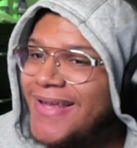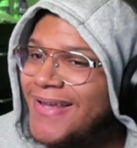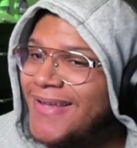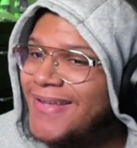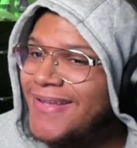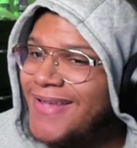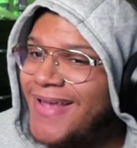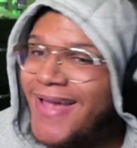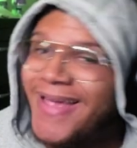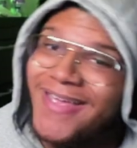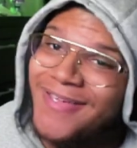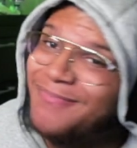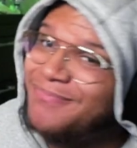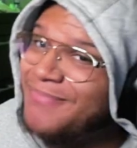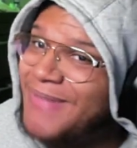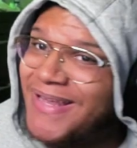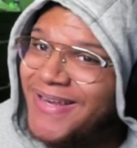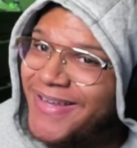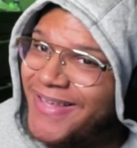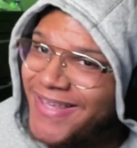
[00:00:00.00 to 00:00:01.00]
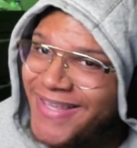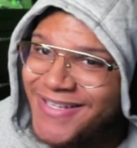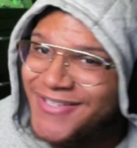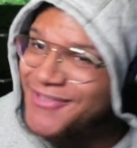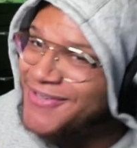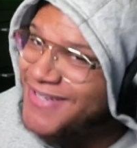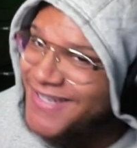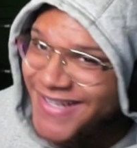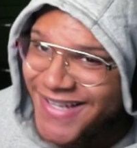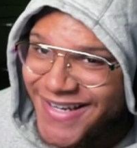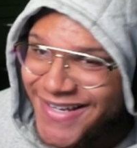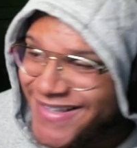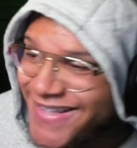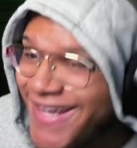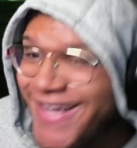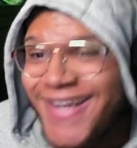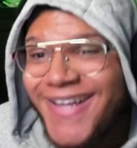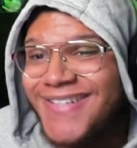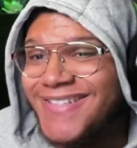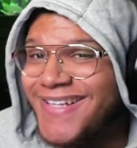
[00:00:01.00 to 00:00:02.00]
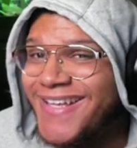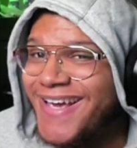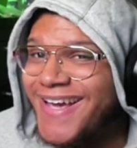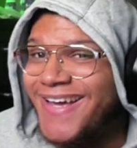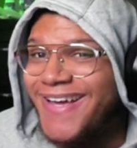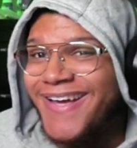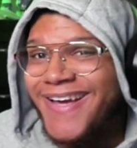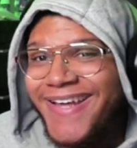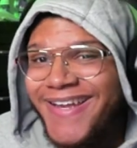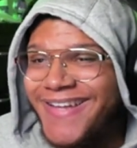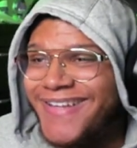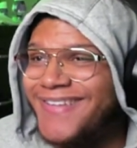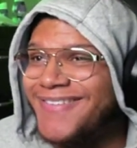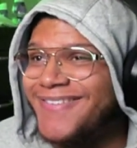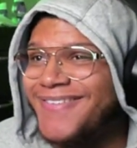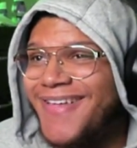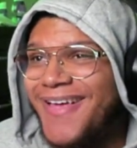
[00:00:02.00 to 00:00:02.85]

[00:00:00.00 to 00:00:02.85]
Y'all ain't about to get treated like that. That's like 100.